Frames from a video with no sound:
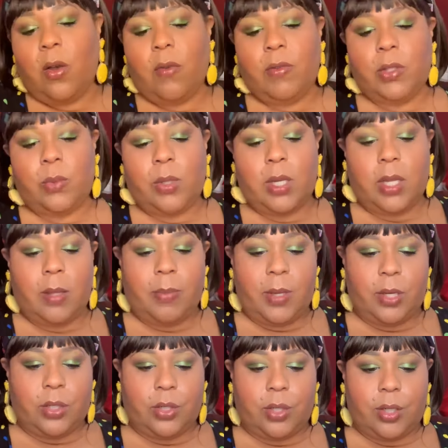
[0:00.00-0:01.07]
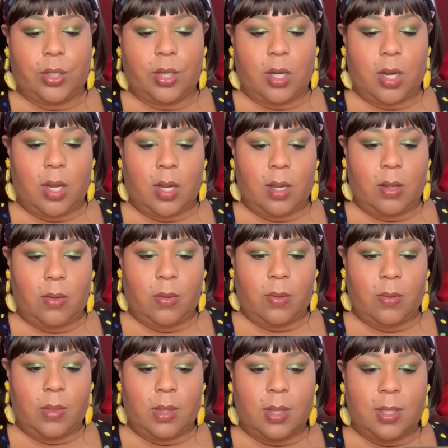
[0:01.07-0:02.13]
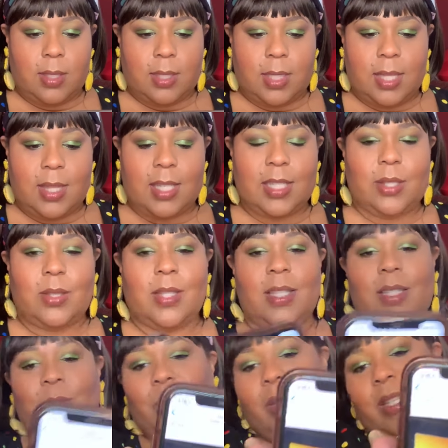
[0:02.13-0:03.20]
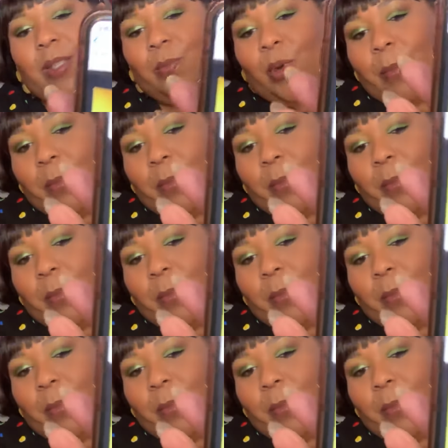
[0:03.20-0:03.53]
over to another picture. See, this one is more